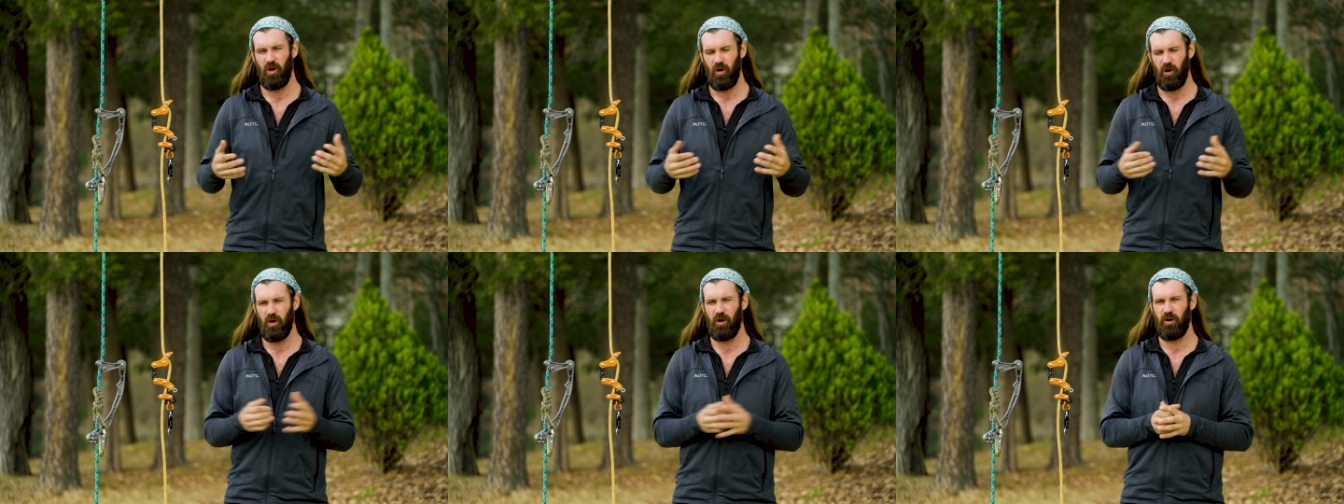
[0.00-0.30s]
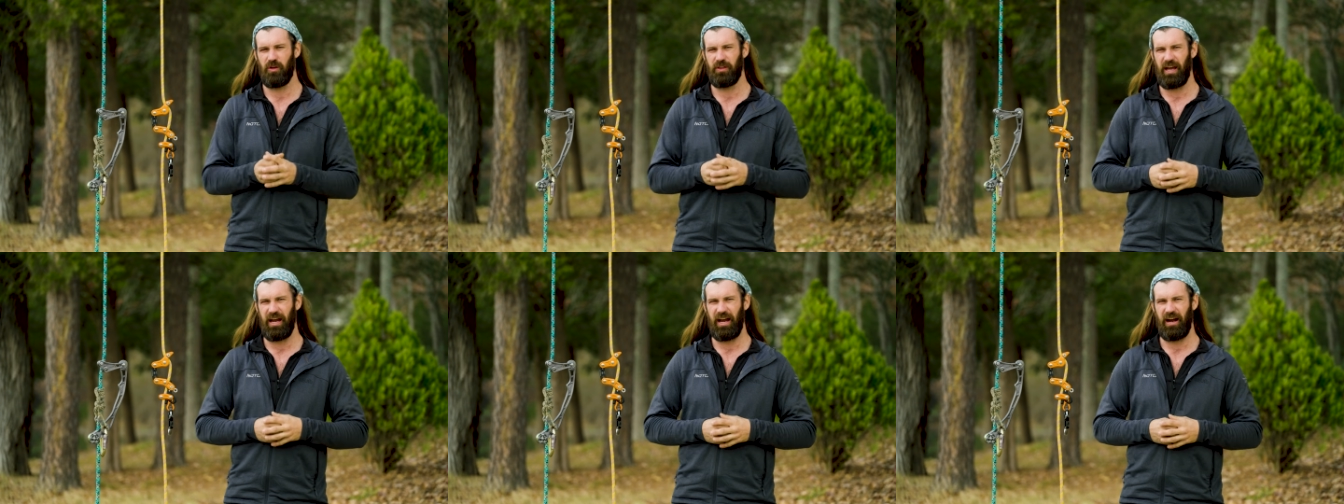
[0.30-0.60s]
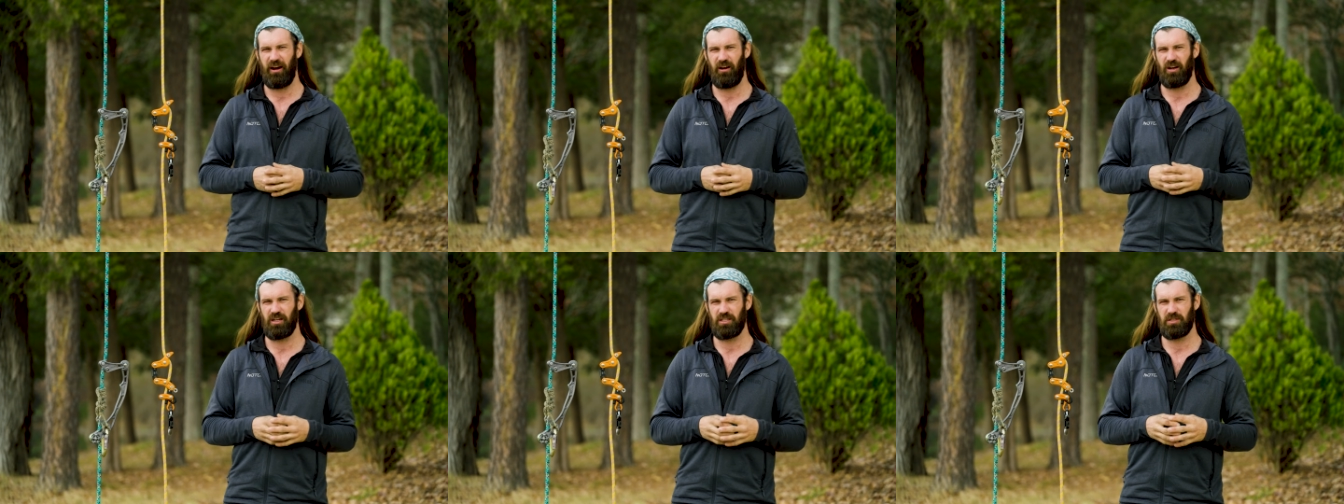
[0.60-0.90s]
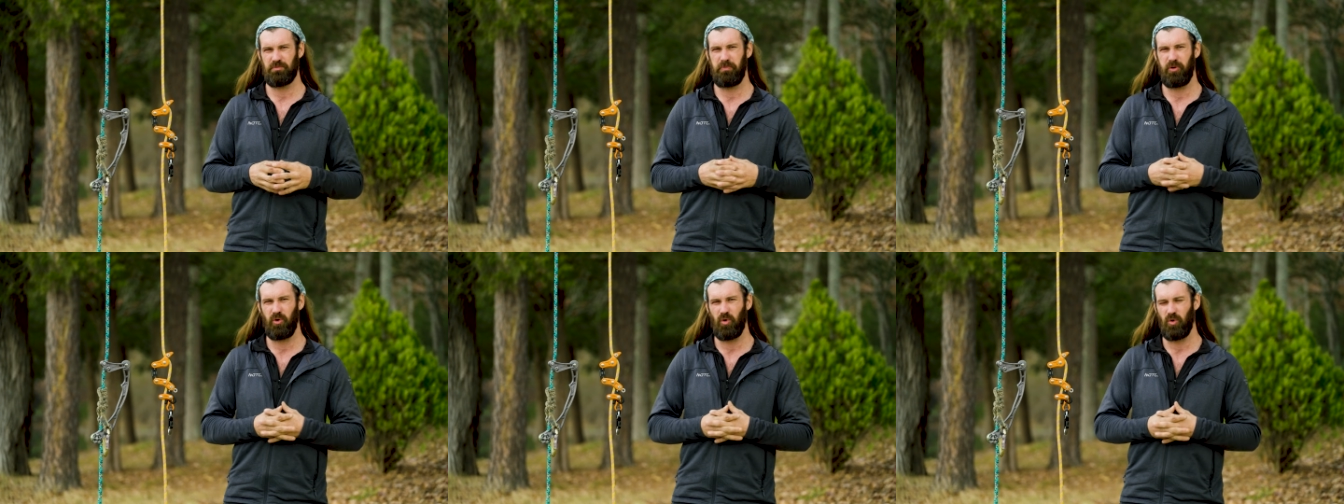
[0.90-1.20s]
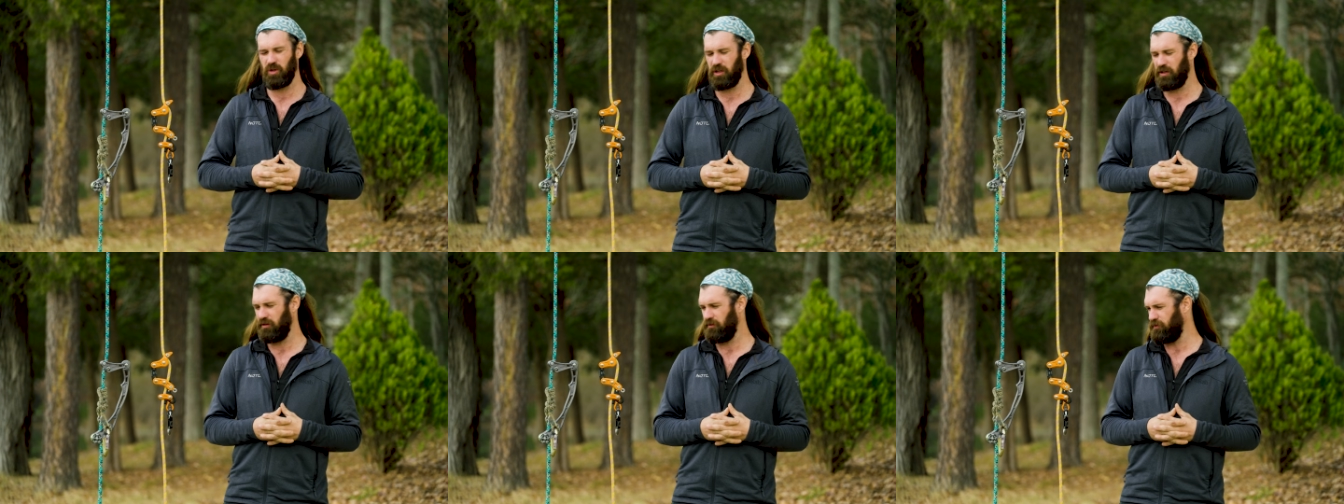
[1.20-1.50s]
or the Aeris
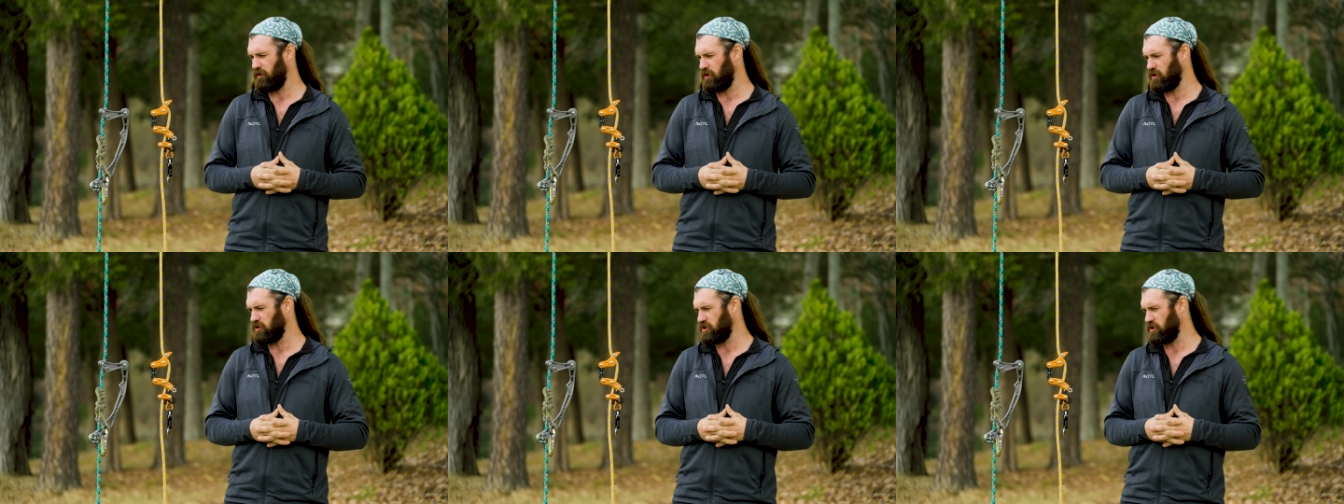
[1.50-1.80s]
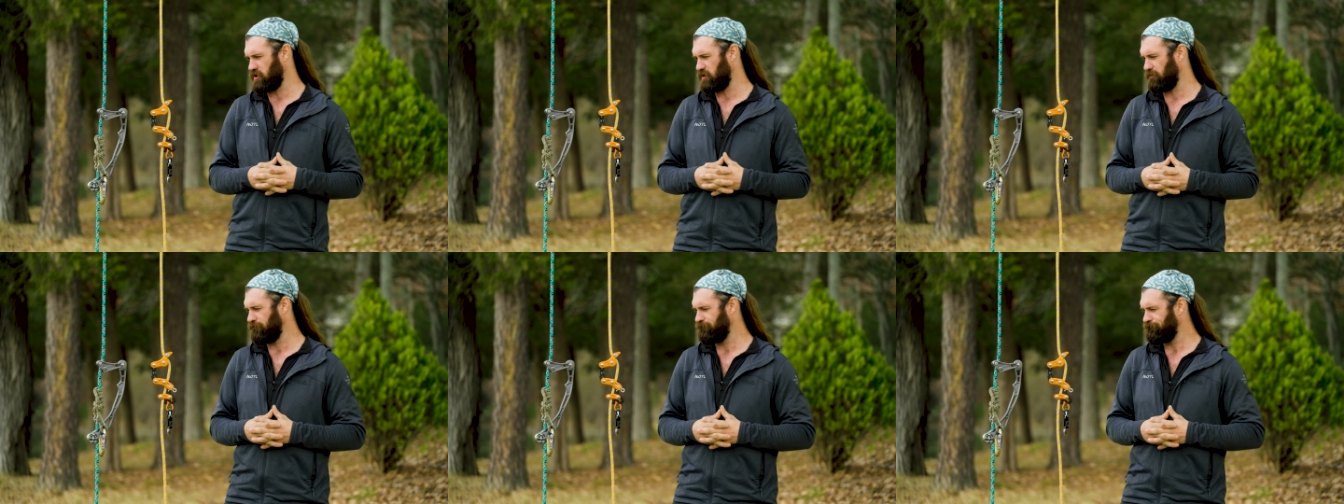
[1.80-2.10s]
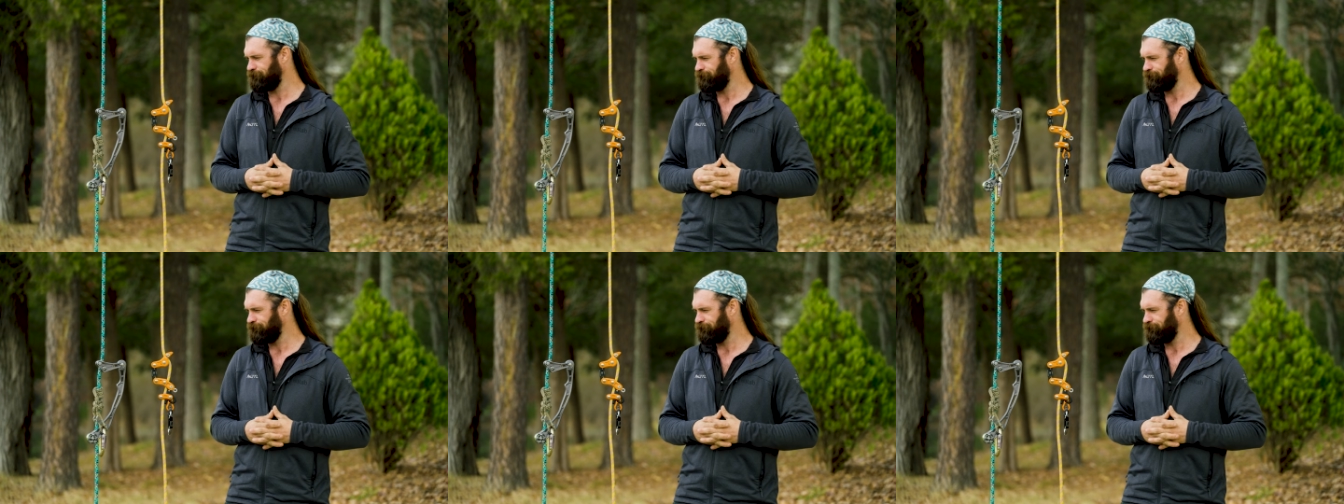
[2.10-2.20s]
Pulley version.